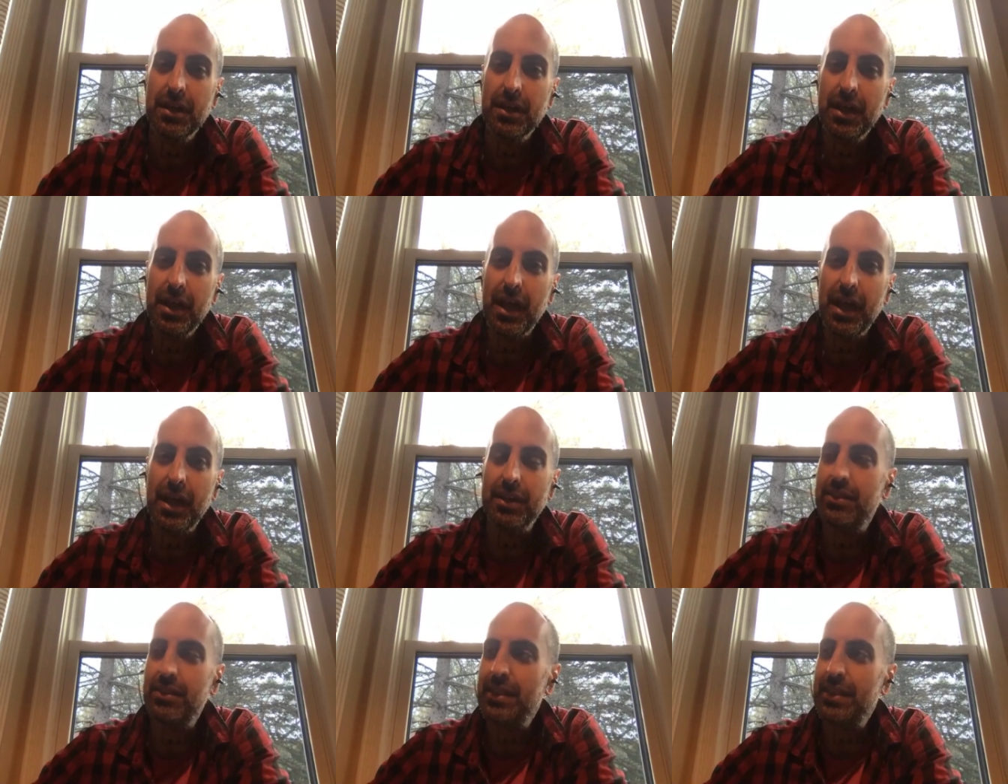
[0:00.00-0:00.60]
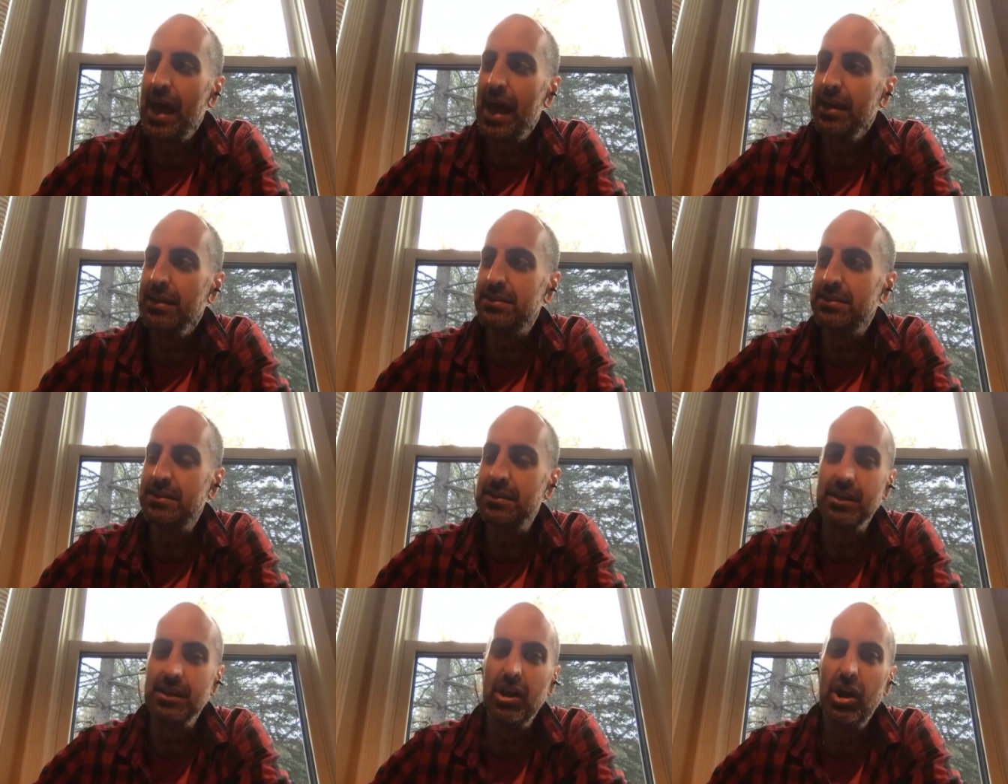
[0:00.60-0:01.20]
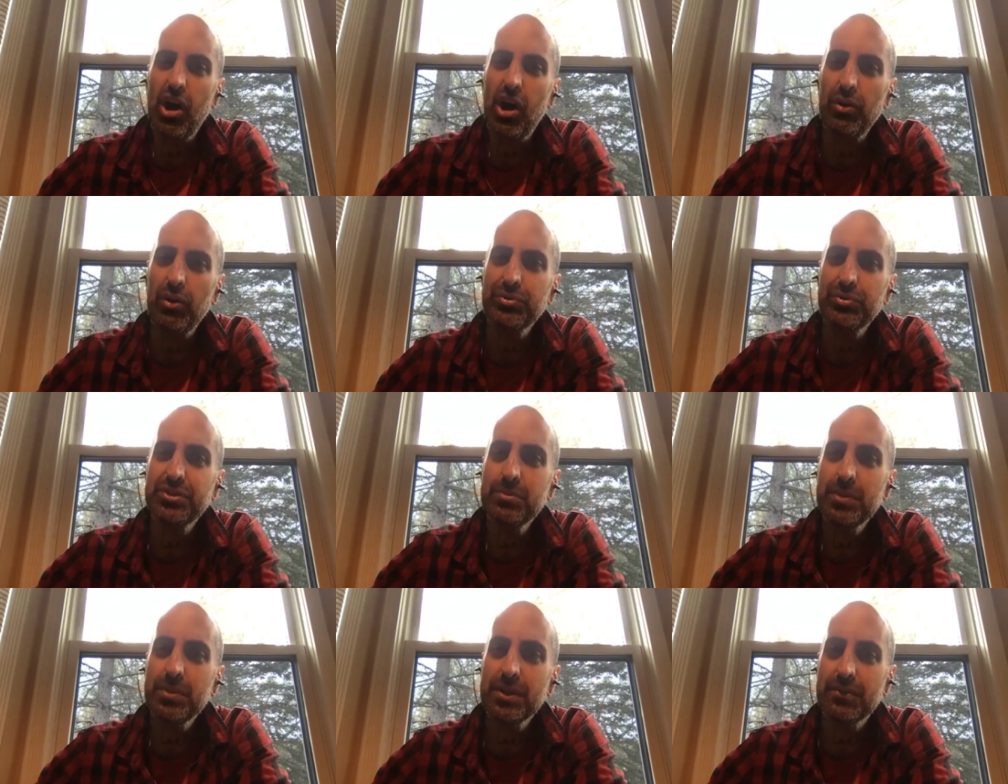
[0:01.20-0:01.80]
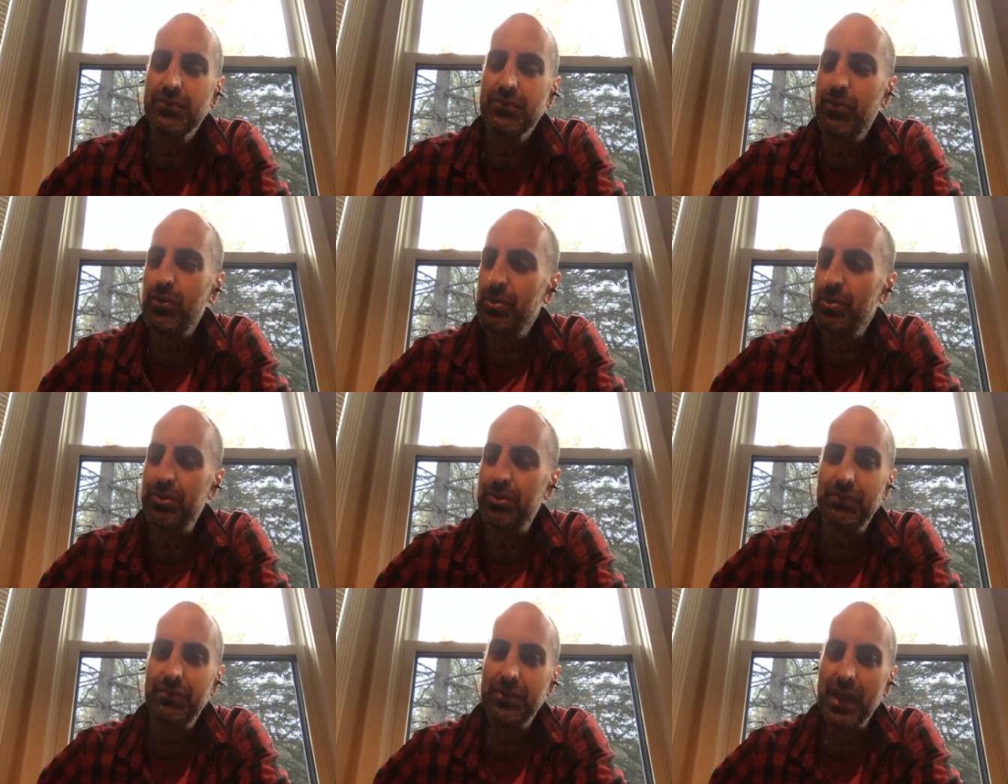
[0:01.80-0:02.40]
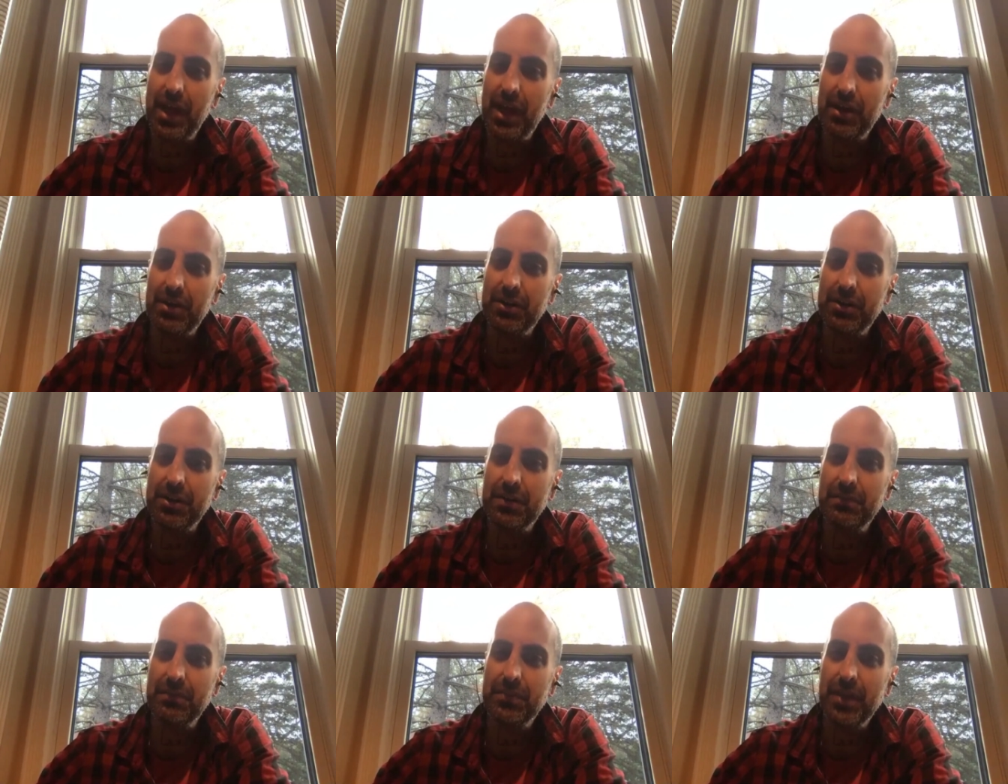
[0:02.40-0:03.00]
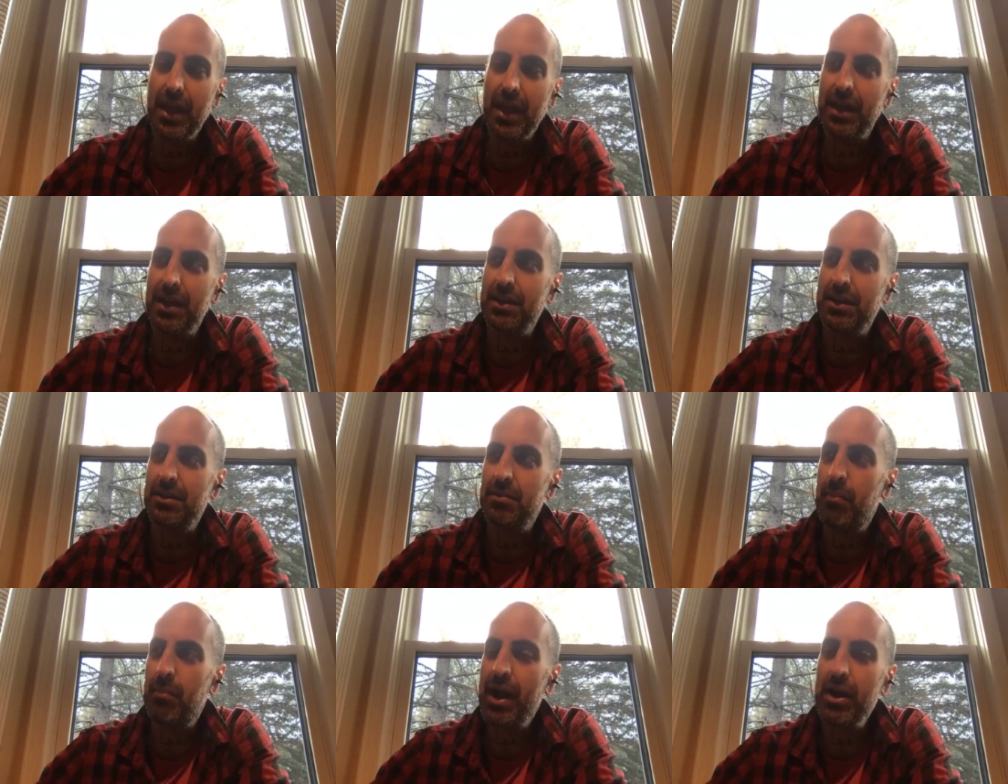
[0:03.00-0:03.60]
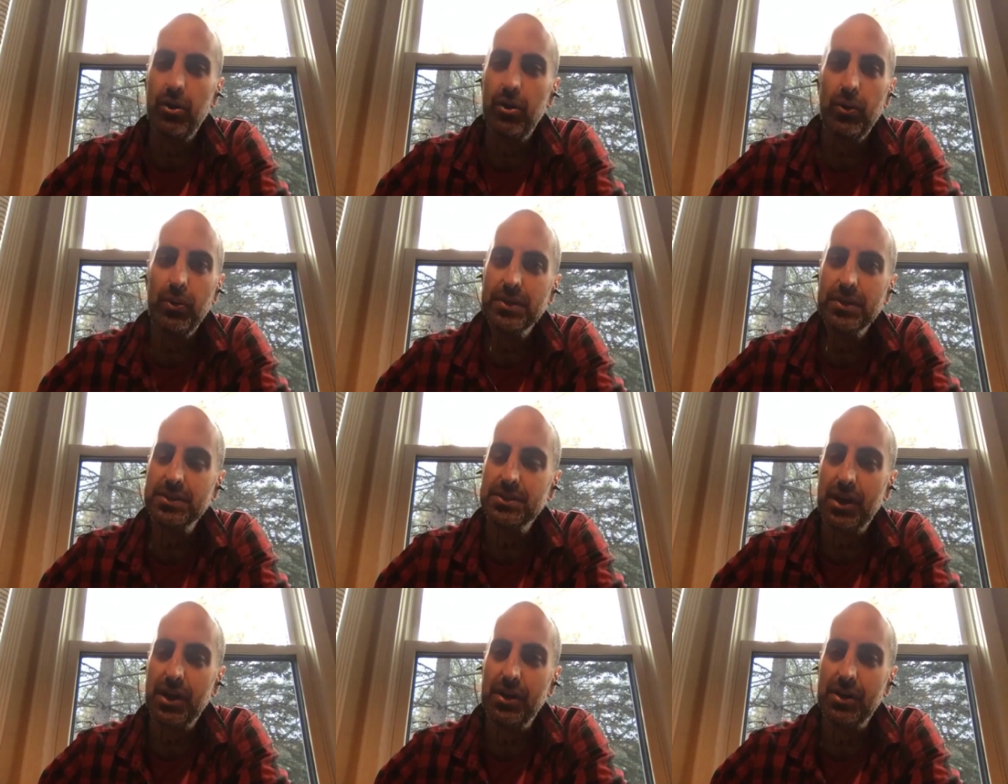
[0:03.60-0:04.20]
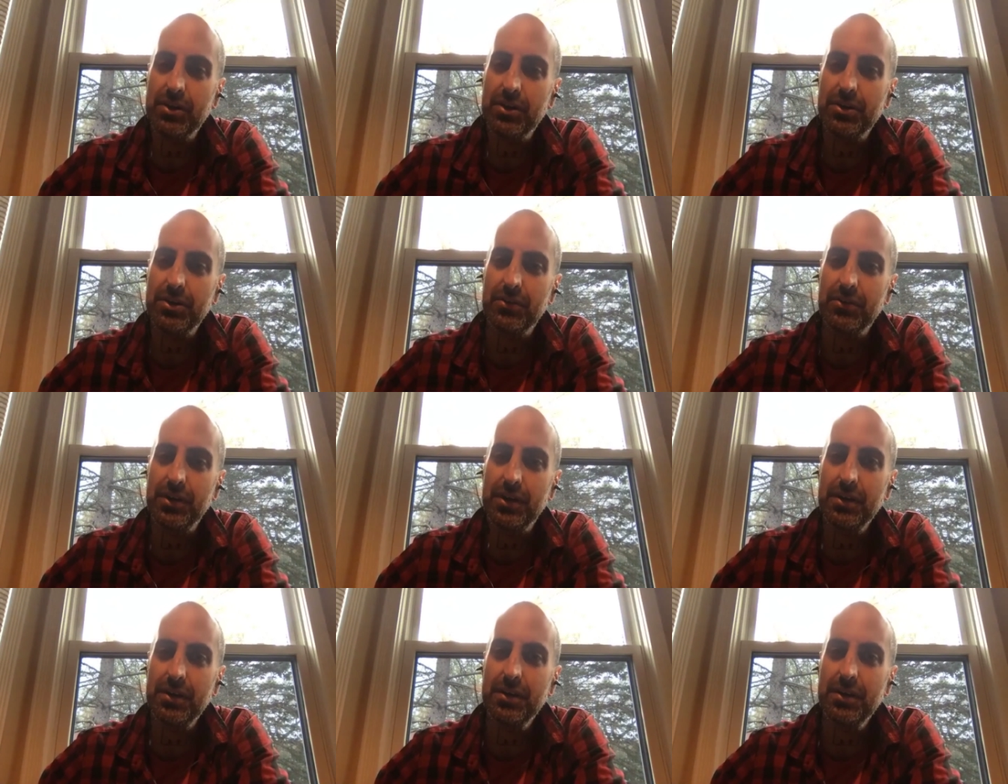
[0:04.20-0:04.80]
And that is the ultimate form of flattery. And my whole entire career,